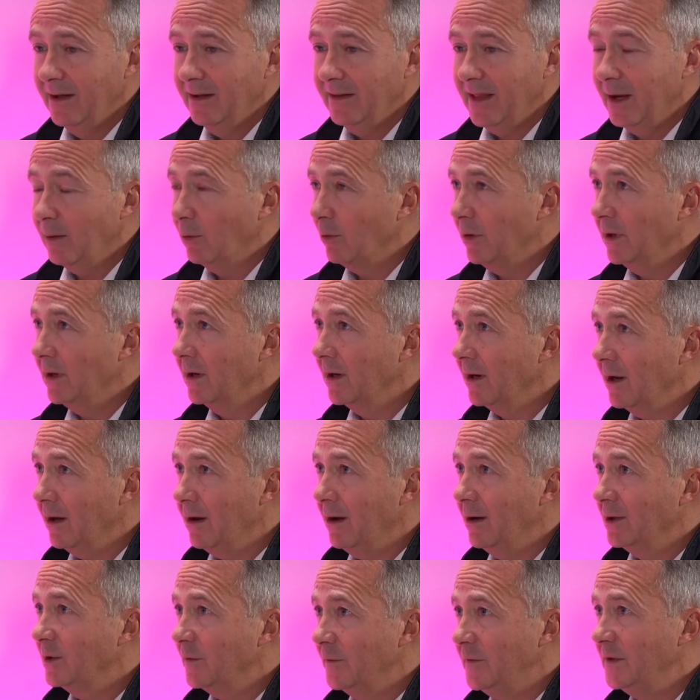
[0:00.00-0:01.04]
they were in
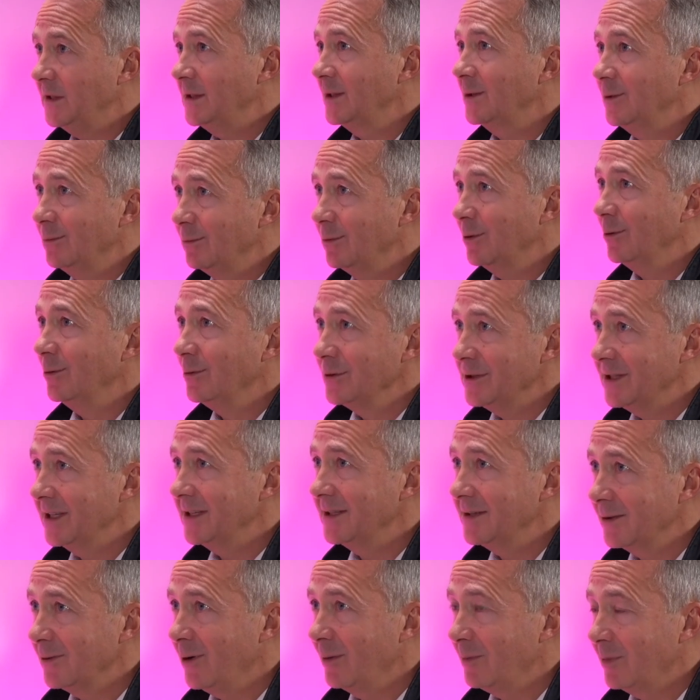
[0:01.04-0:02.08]
large physical call
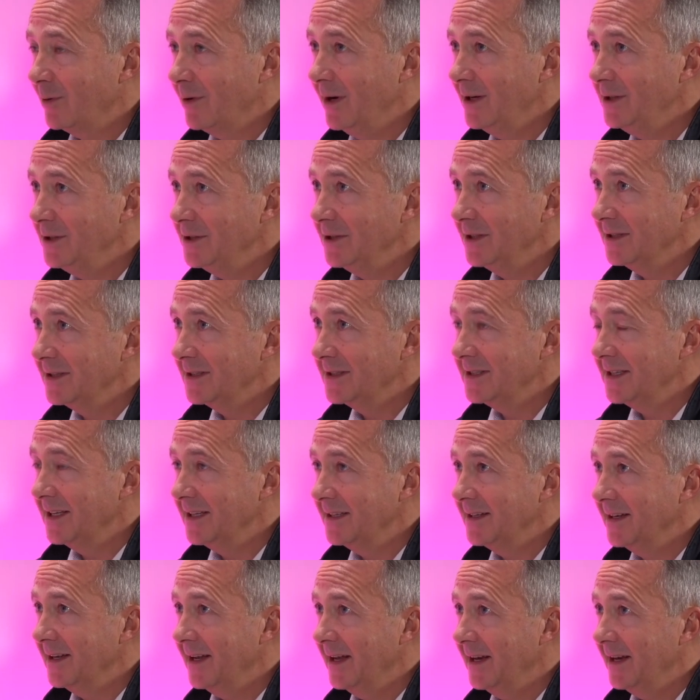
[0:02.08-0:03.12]
center operations
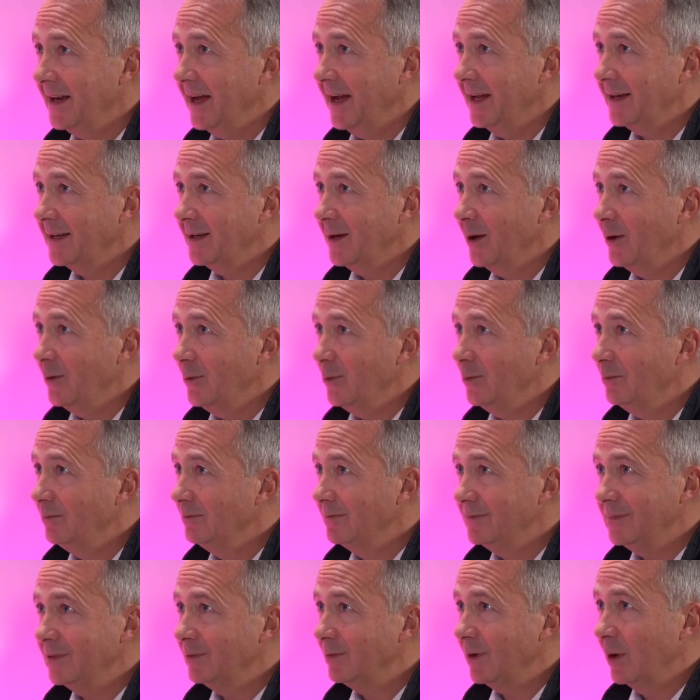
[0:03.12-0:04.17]
and had no
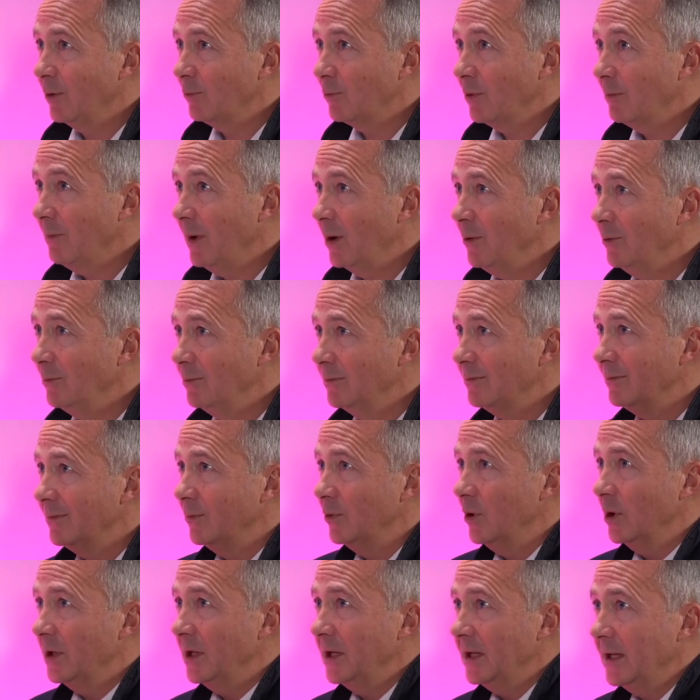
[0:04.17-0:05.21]
remote
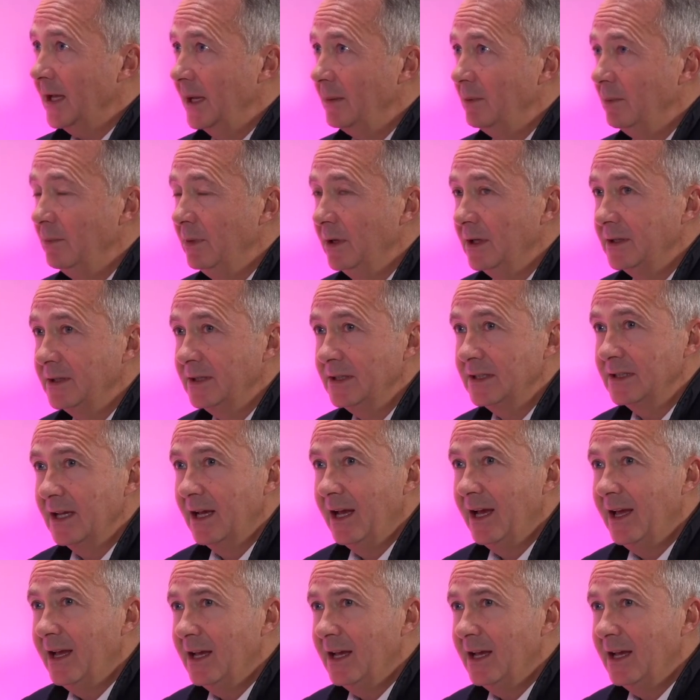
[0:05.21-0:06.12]
working capabilities.